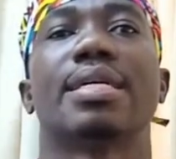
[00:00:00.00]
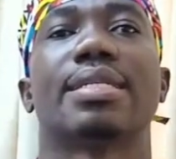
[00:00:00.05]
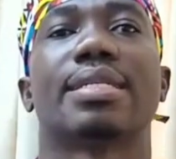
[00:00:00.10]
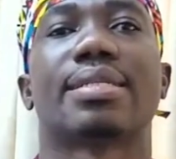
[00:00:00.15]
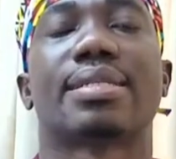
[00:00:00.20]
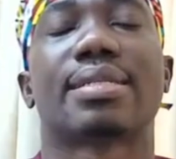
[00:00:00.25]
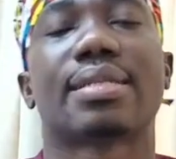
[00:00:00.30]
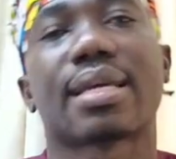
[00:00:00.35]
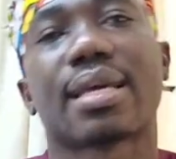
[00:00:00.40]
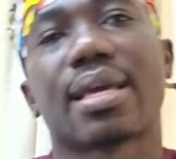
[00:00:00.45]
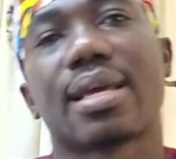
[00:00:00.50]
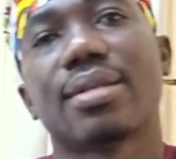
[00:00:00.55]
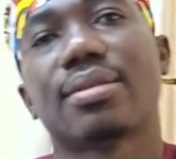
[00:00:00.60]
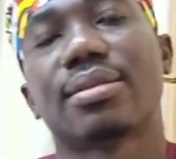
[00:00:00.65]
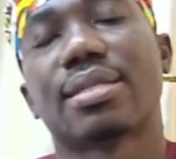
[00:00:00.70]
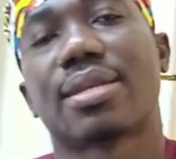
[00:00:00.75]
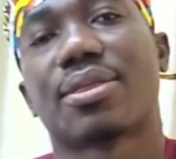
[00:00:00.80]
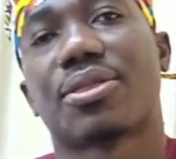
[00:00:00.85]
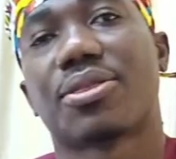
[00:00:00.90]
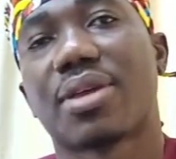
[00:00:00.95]

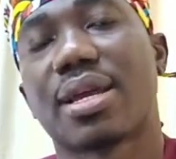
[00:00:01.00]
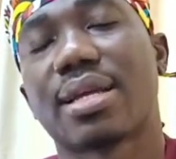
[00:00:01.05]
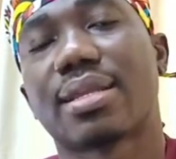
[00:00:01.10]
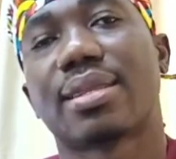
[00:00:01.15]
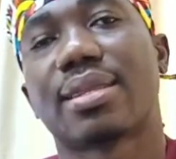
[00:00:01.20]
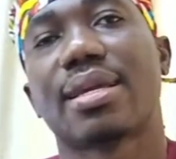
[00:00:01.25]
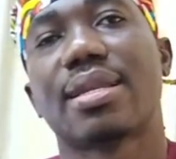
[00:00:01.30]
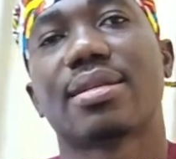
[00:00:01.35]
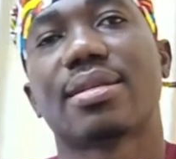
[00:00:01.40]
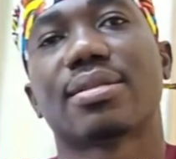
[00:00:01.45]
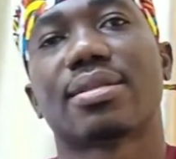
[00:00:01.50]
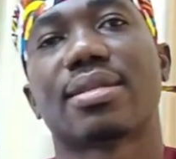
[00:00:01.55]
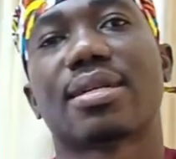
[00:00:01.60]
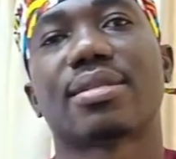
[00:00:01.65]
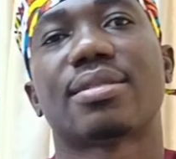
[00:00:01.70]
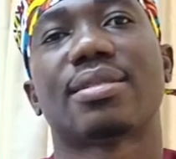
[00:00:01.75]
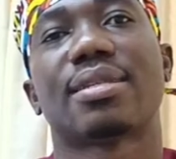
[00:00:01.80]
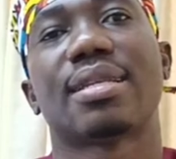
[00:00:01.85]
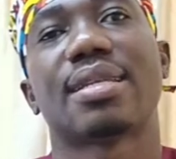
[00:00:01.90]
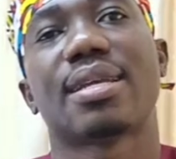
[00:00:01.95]
The third thing is
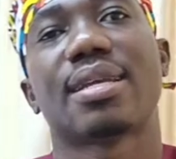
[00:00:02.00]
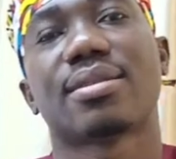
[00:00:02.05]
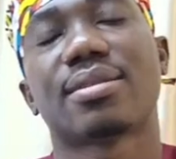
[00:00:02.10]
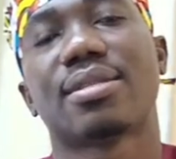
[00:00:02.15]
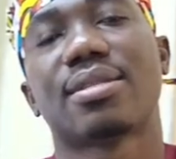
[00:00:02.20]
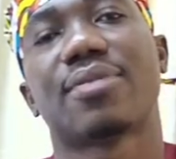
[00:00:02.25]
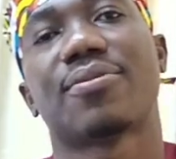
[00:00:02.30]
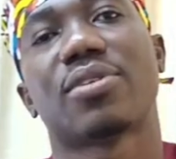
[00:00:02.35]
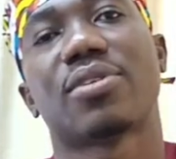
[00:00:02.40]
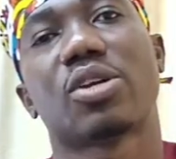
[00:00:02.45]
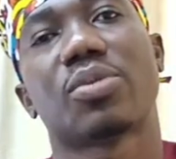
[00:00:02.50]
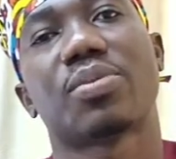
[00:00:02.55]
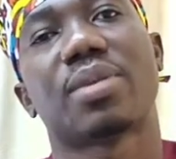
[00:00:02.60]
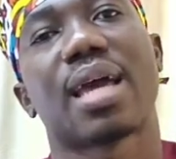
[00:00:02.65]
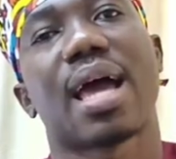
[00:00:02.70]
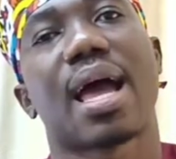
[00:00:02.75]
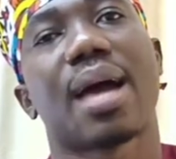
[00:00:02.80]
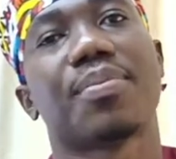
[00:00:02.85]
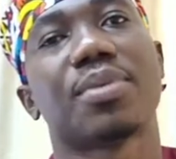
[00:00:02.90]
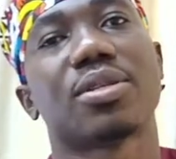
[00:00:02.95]
that let's develop the
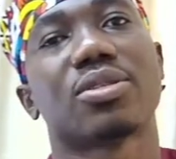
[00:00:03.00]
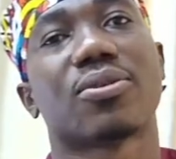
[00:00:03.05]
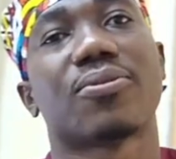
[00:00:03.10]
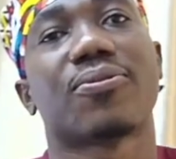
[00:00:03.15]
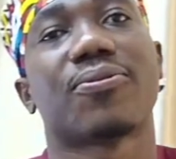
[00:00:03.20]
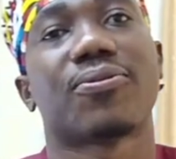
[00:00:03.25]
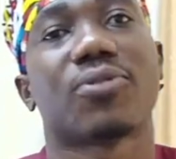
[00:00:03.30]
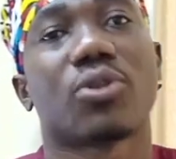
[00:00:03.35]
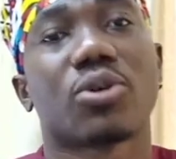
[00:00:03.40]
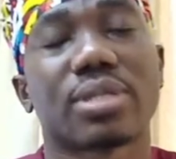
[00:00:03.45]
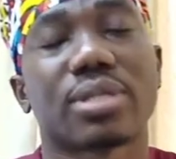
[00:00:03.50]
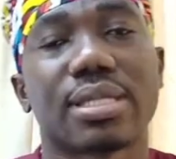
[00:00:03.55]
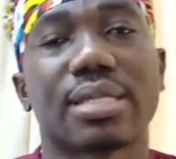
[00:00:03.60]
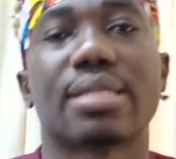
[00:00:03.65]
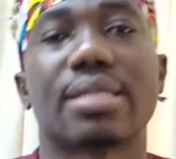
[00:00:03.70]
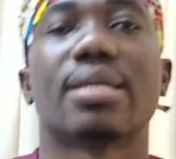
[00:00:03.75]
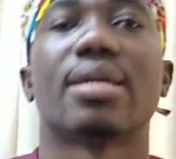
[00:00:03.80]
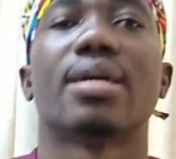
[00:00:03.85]
habit of flossing.